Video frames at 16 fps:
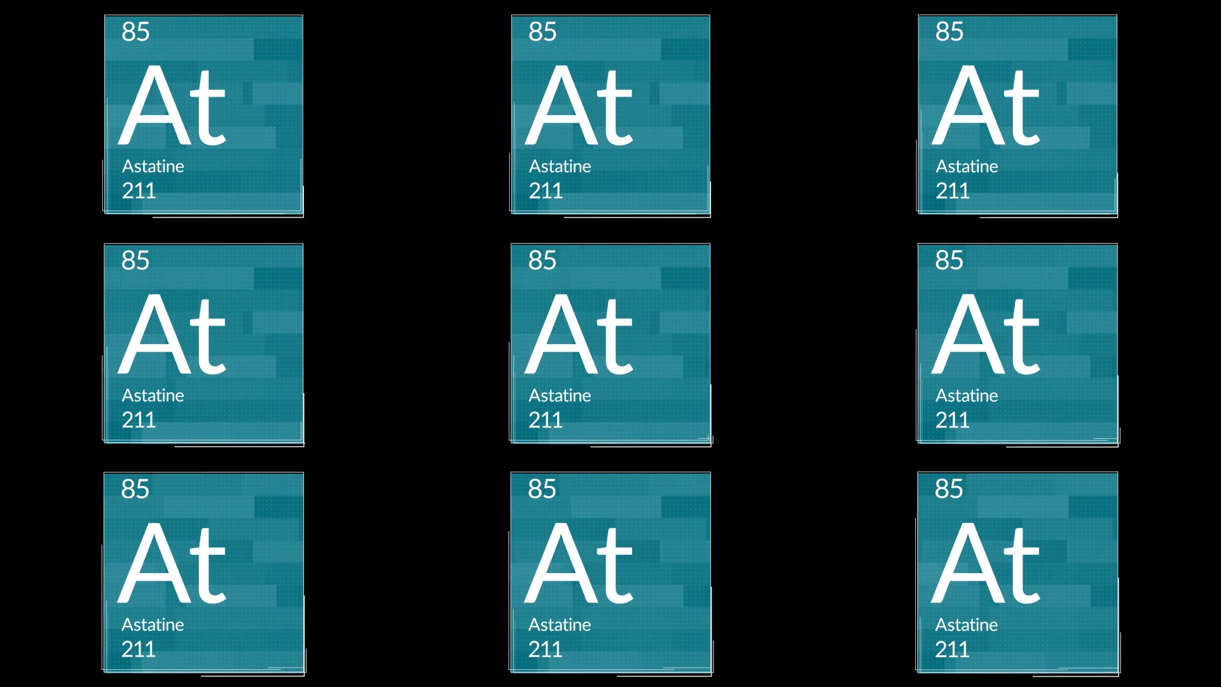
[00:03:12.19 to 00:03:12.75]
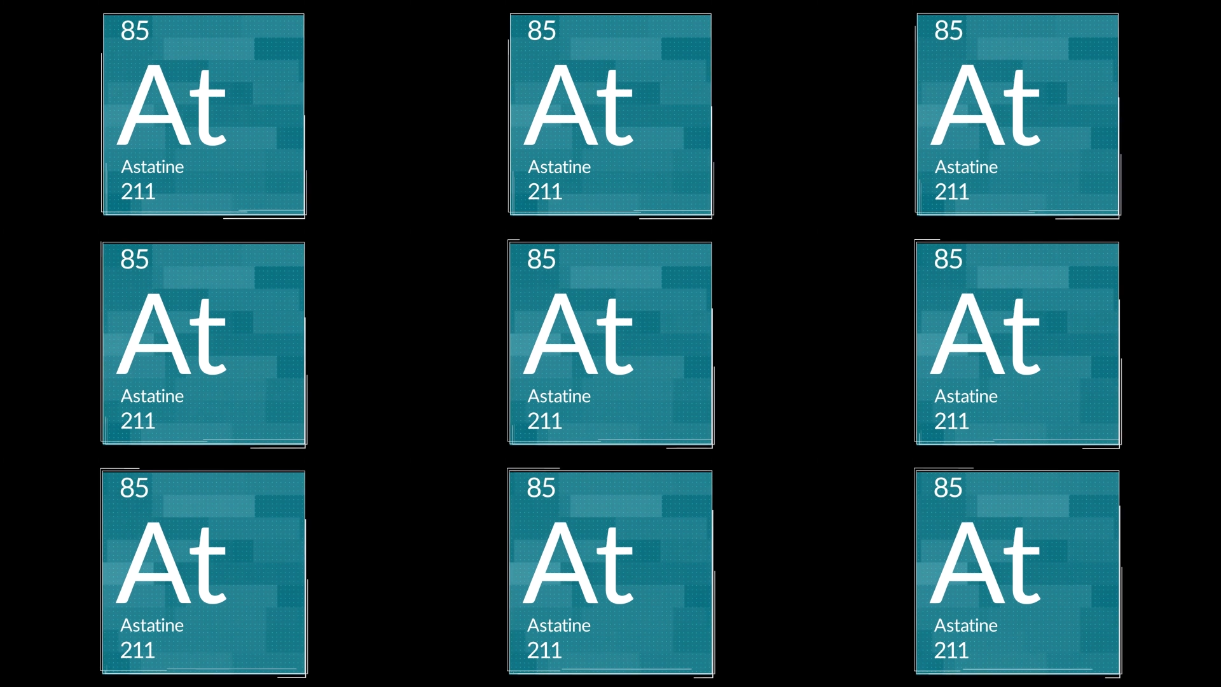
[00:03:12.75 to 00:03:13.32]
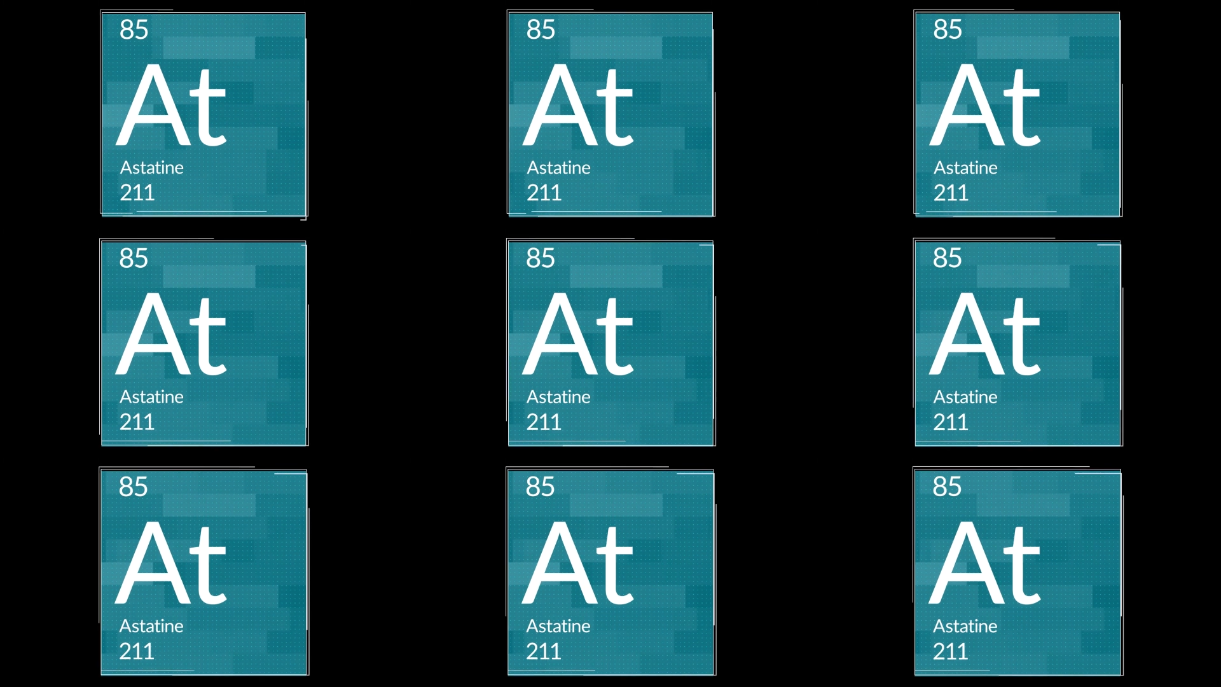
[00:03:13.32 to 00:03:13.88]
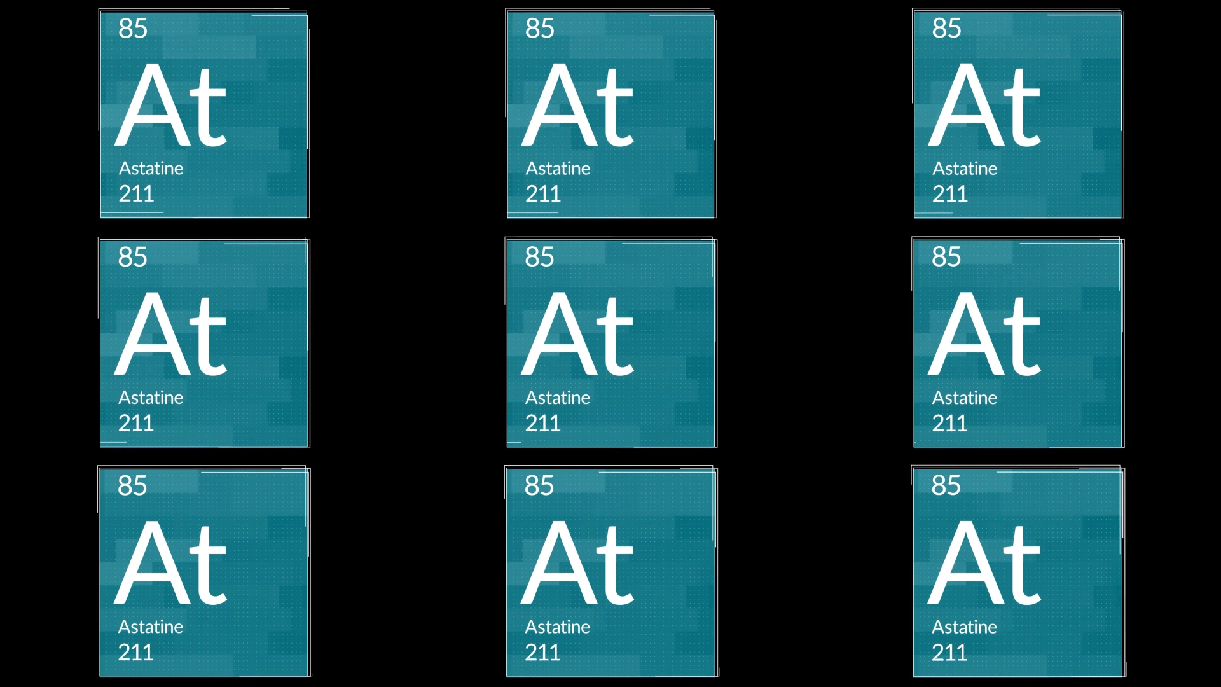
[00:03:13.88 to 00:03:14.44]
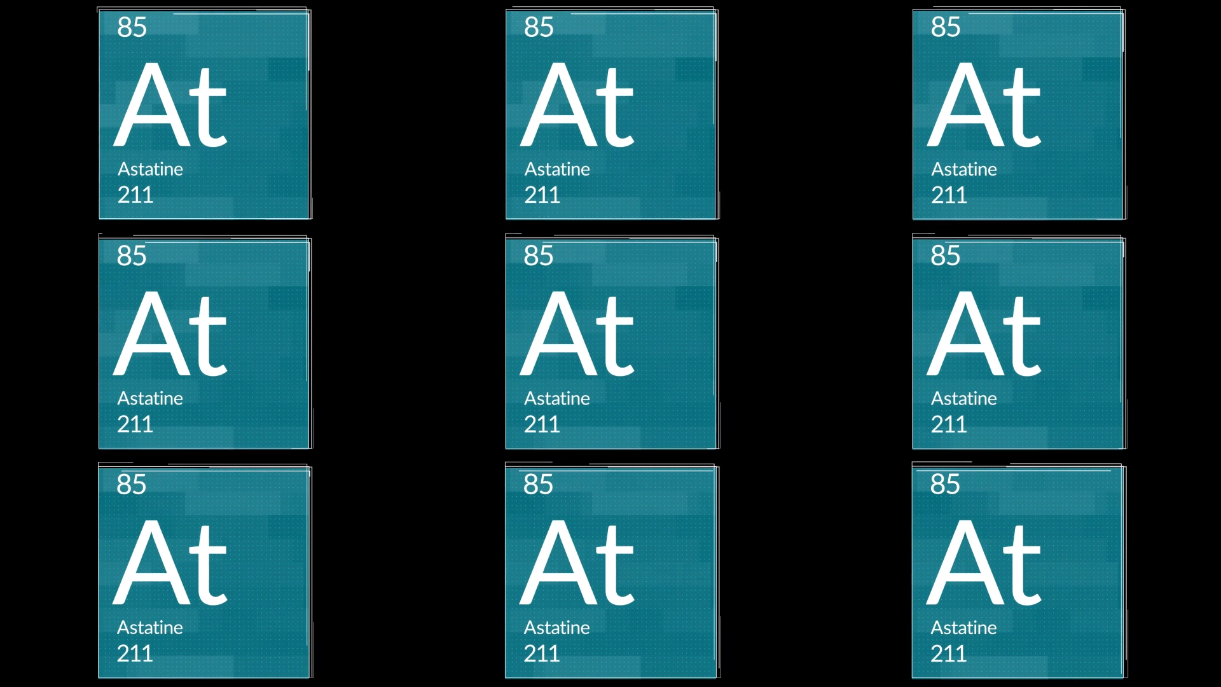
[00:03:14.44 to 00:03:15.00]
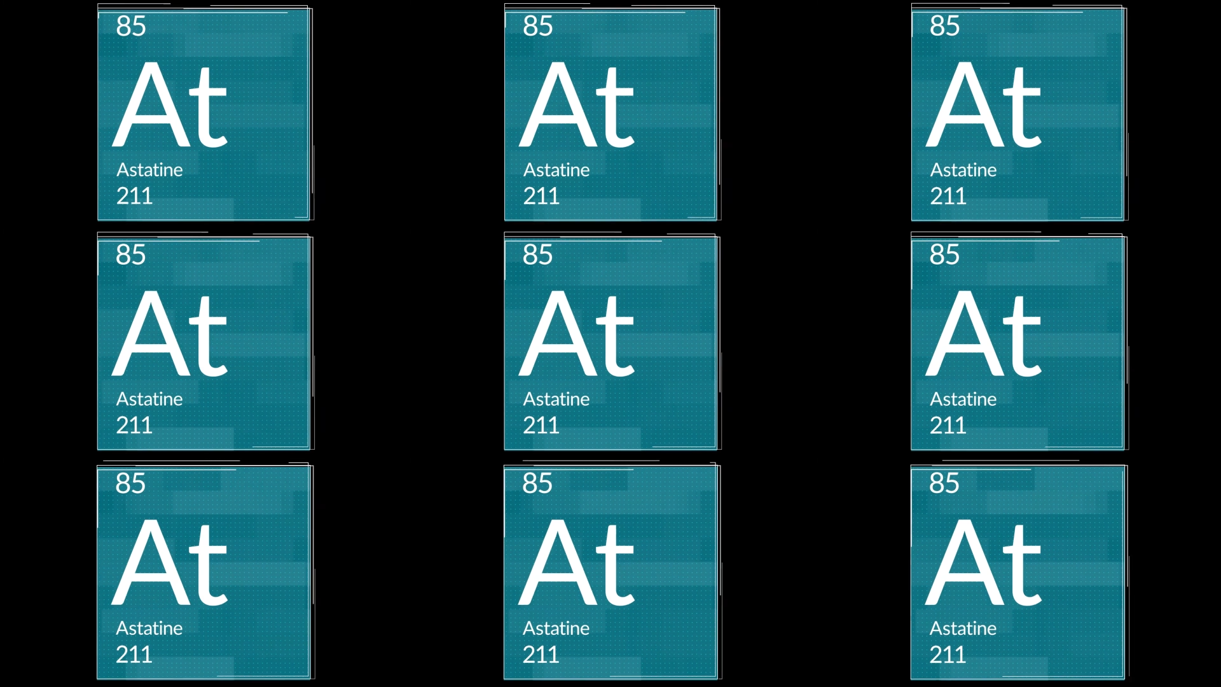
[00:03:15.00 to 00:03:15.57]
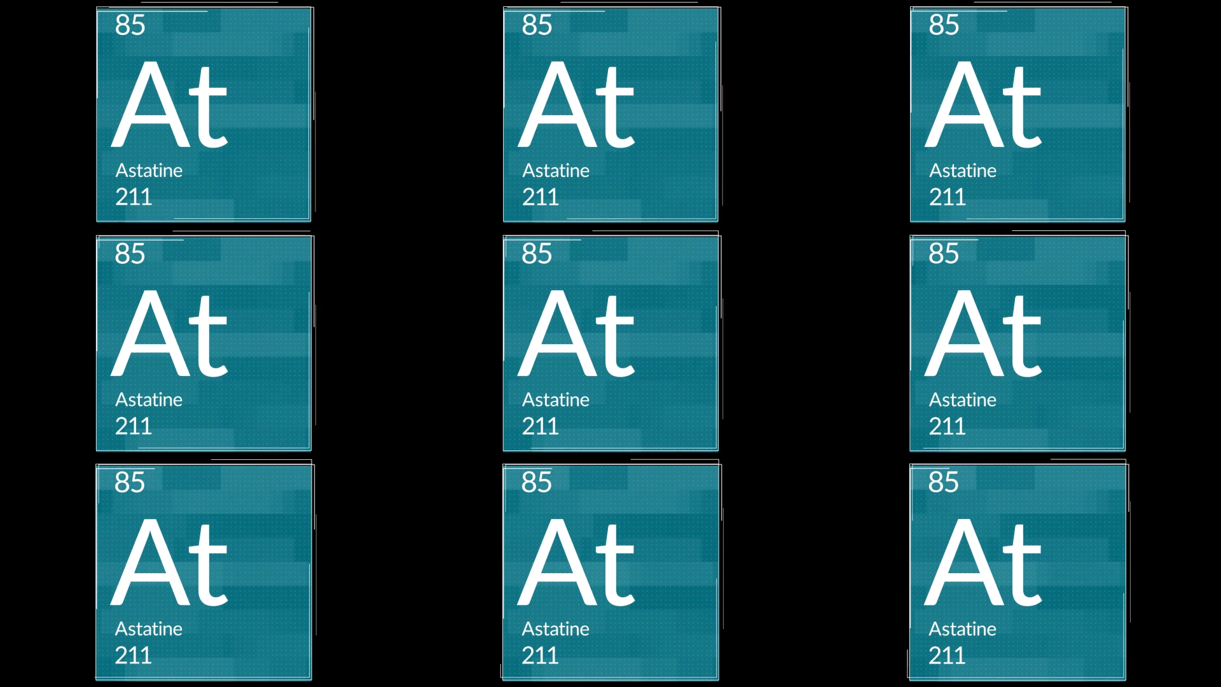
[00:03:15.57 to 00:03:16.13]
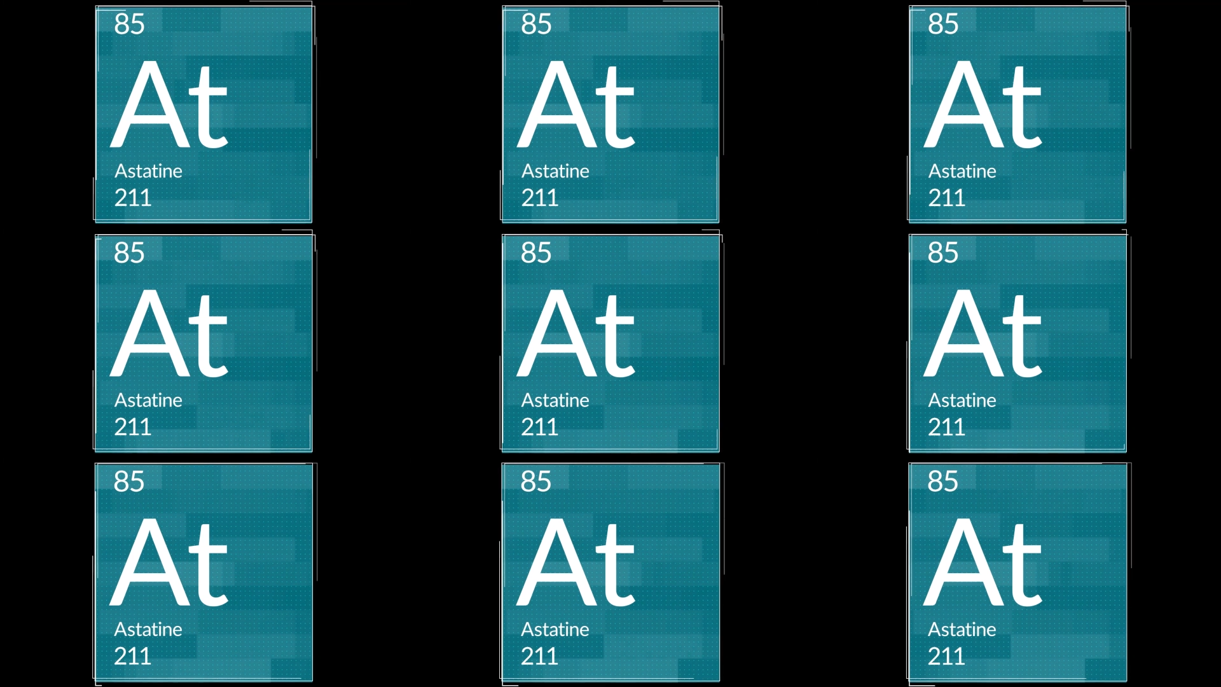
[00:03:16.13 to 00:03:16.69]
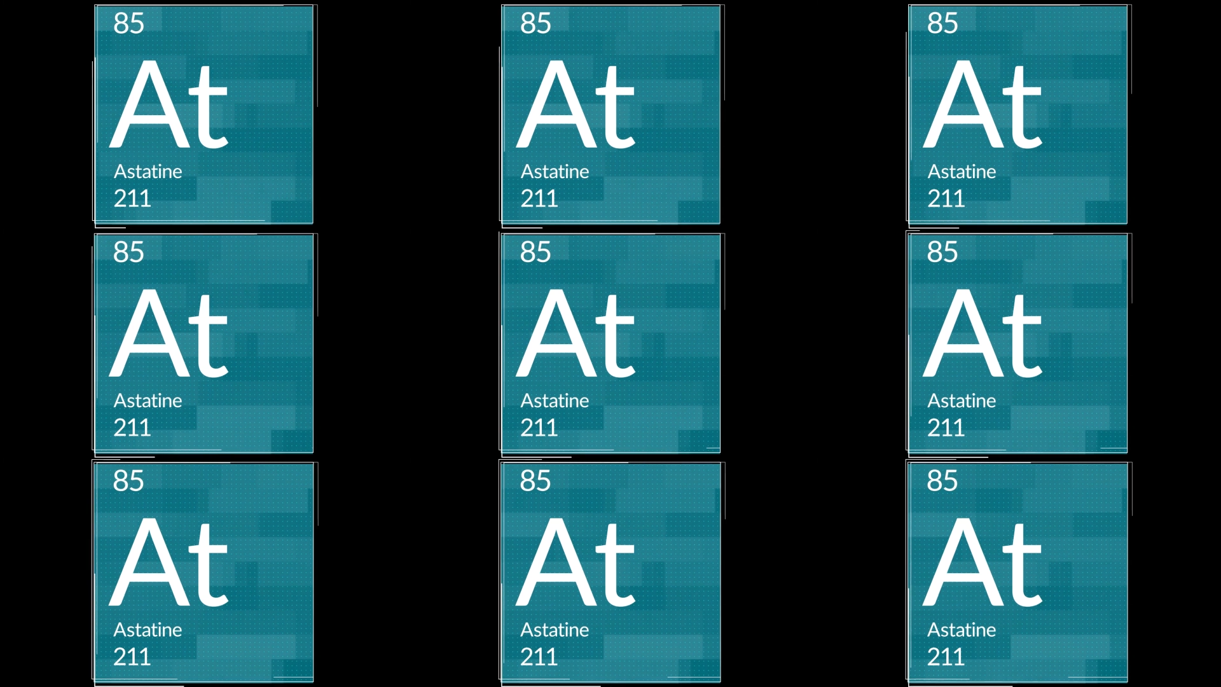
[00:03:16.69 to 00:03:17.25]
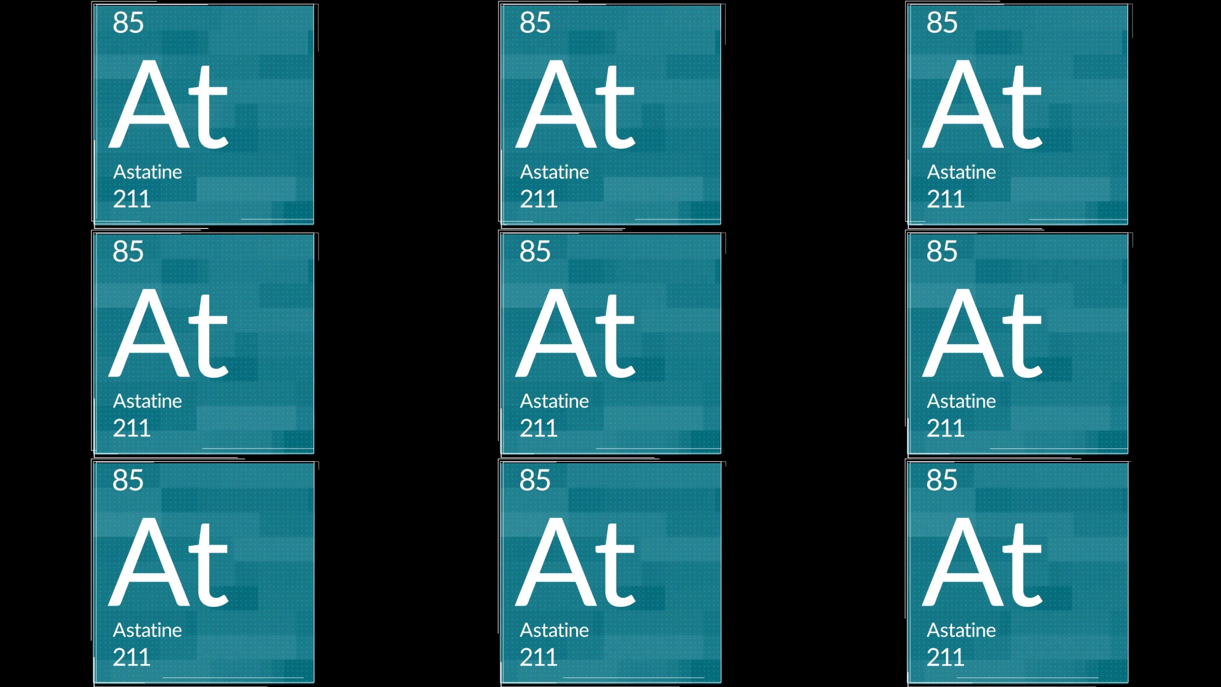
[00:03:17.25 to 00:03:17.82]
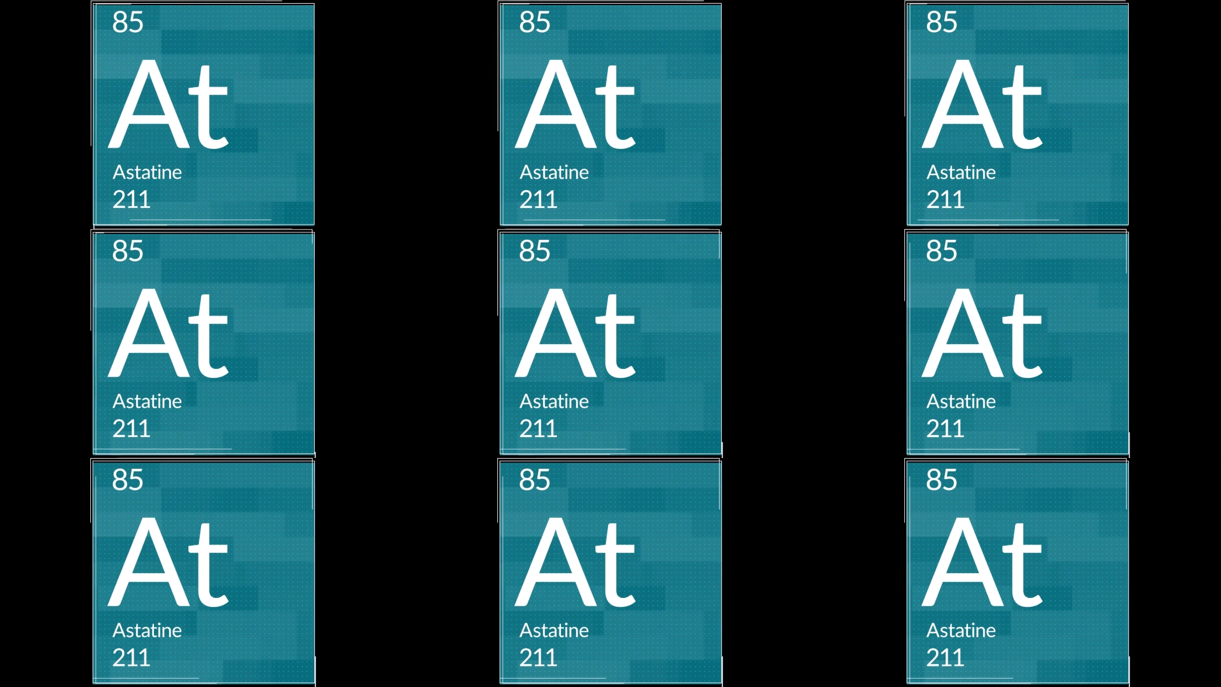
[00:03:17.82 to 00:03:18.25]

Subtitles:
(no speaker visible)